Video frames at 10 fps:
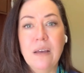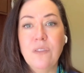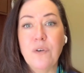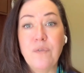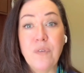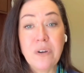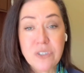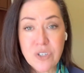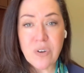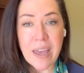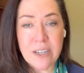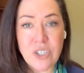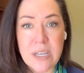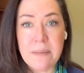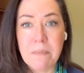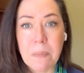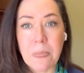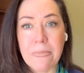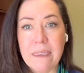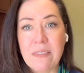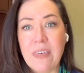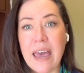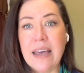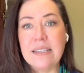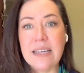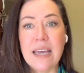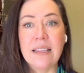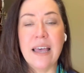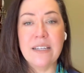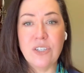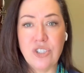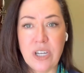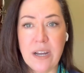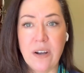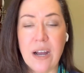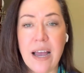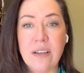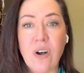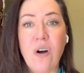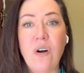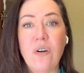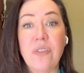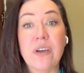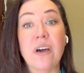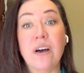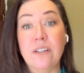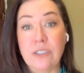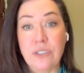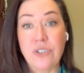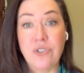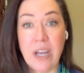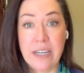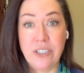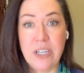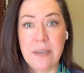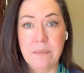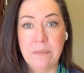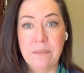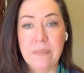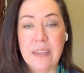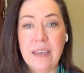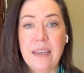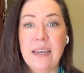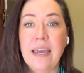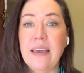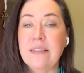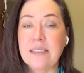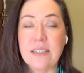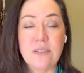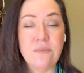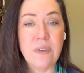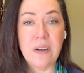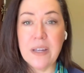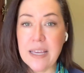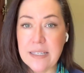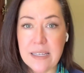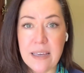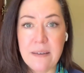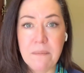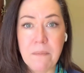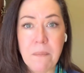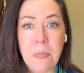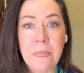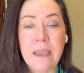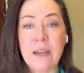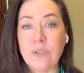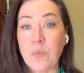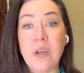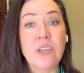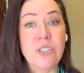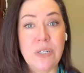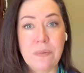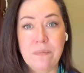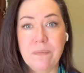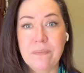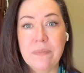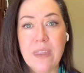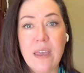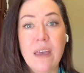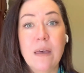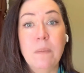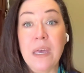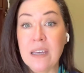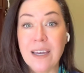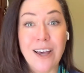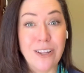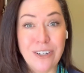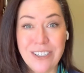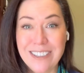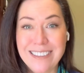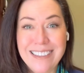The first strategy that I'd like to share, I call the color strategy. And this is very easy. Here's what you do. Pick a color.